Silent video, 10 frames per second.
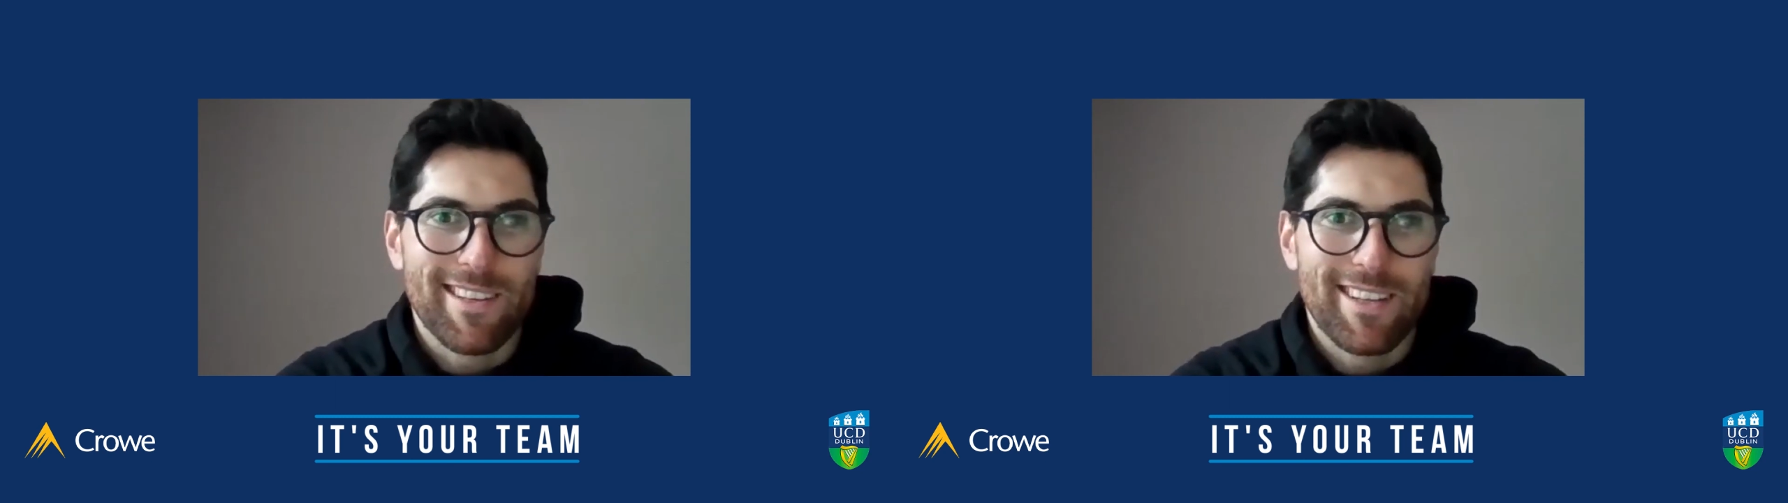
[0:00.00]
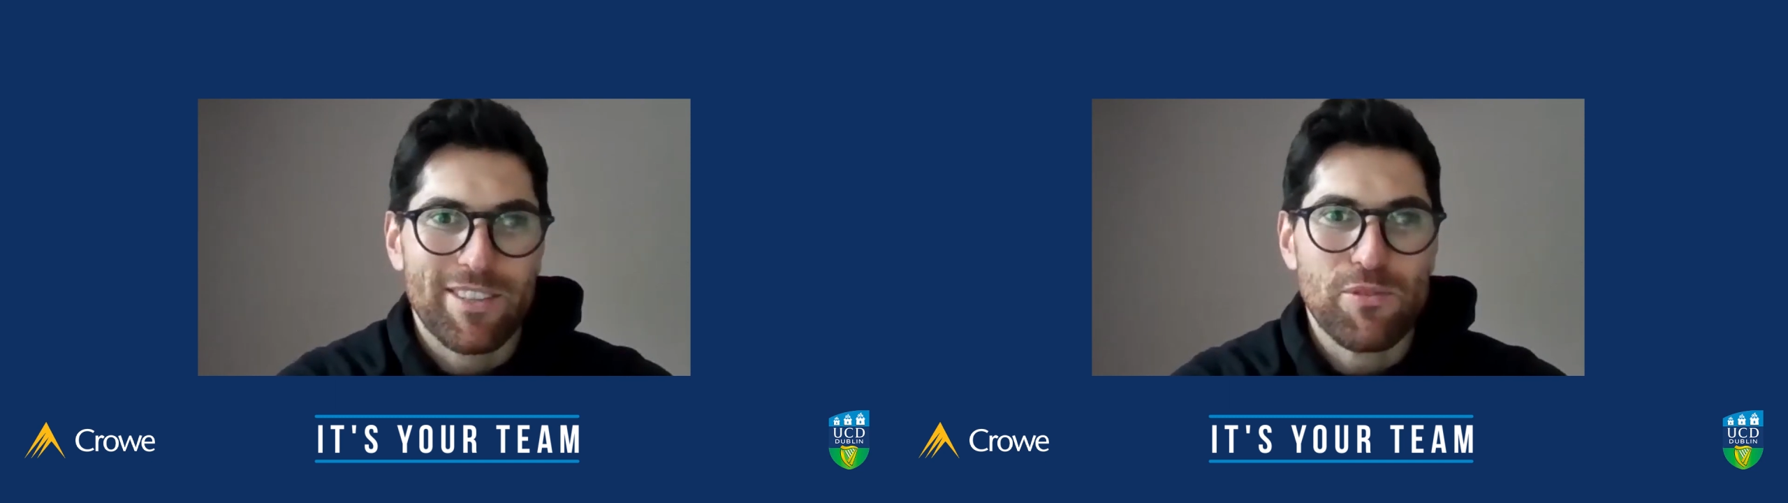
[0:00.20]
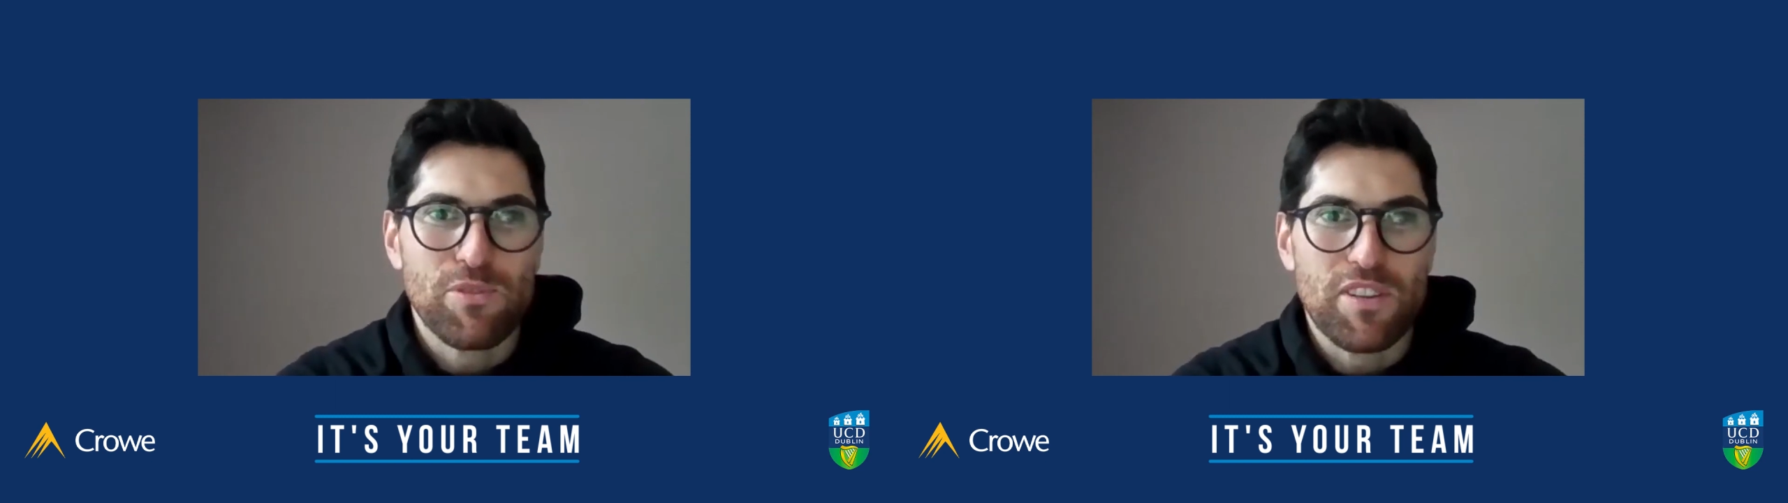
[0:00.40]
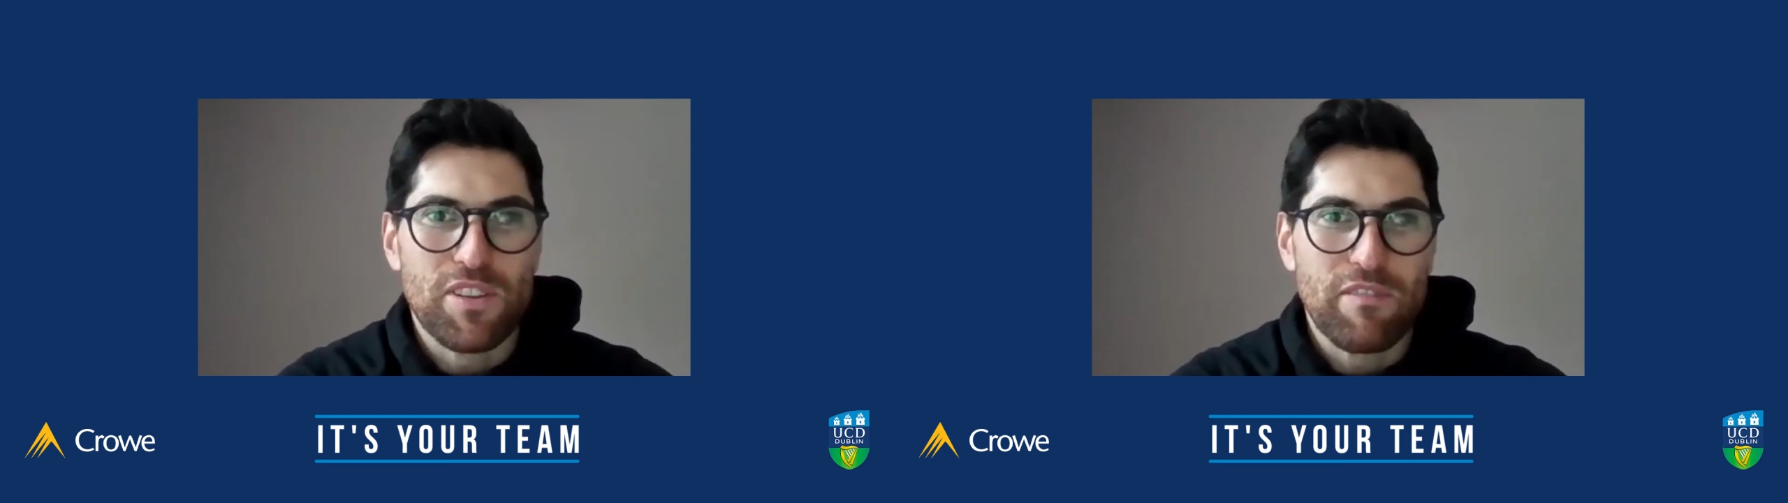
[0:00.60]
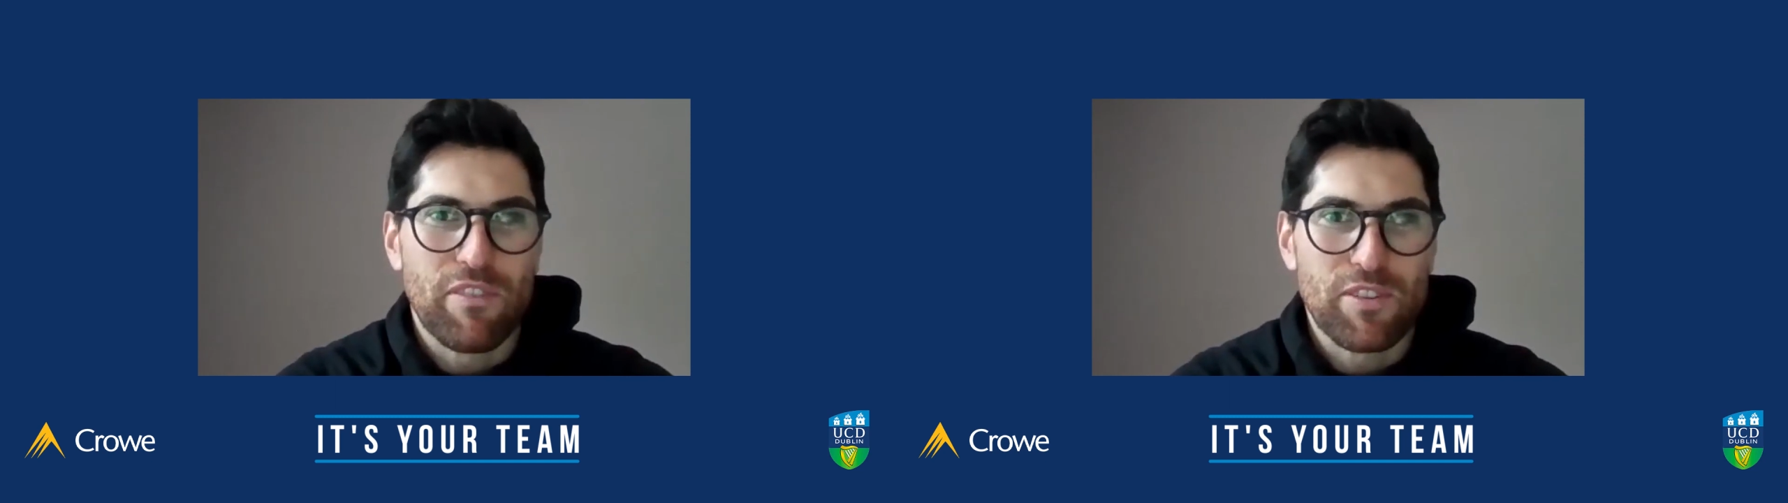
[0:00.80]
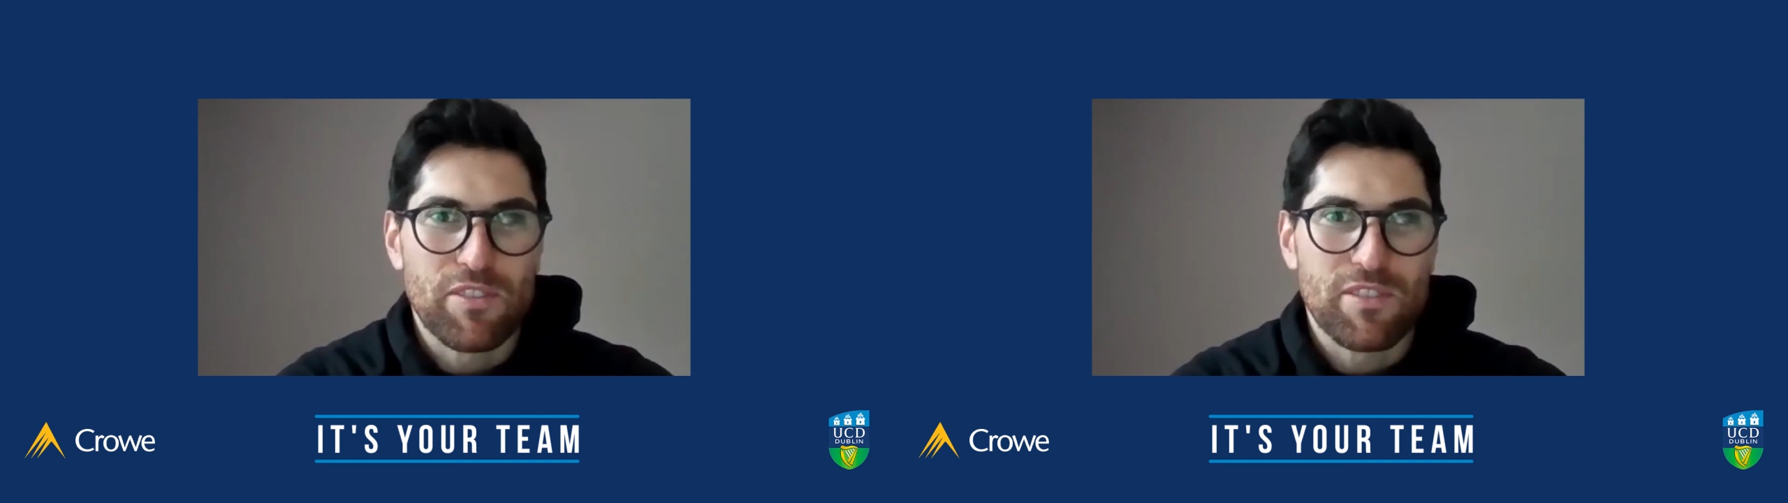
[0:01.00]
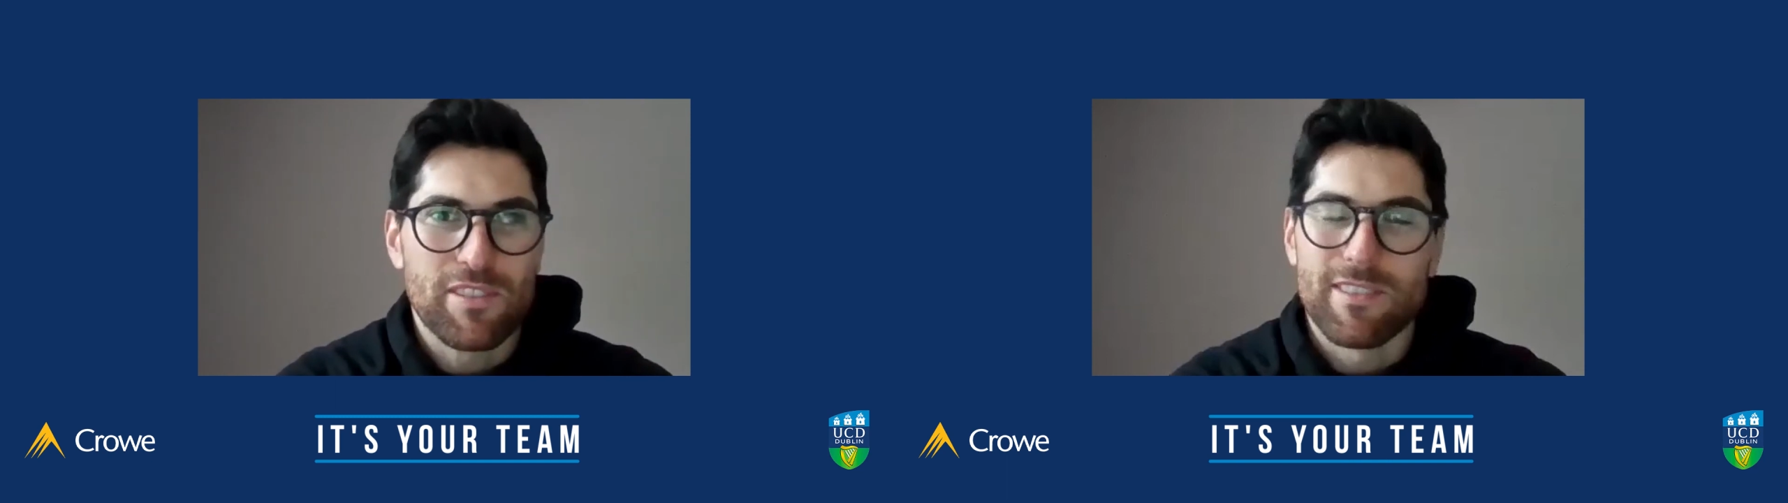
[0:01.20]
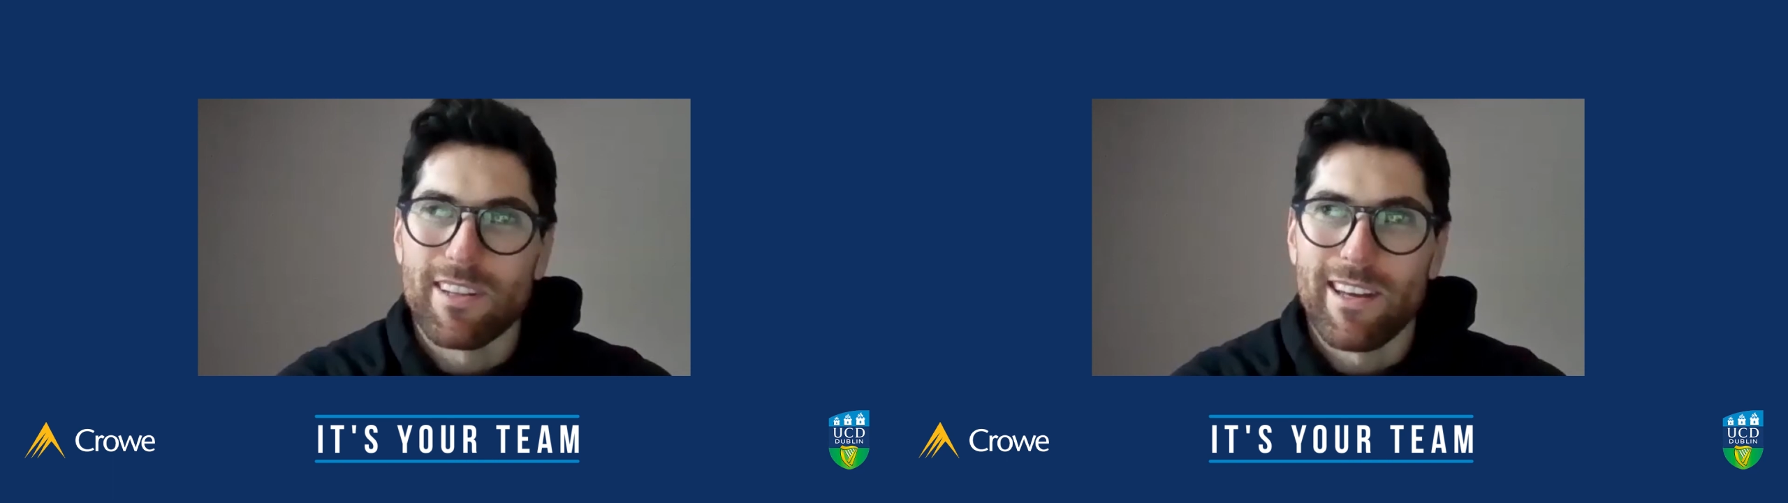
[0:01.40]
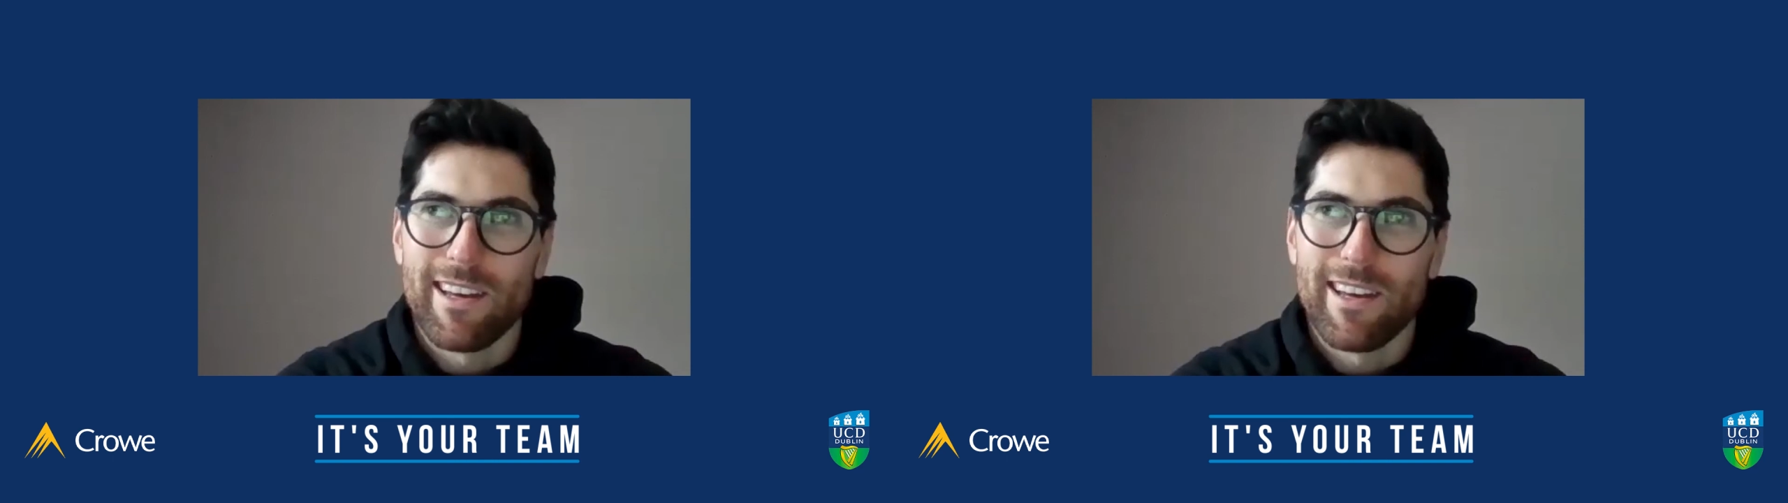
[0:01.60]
then UCD first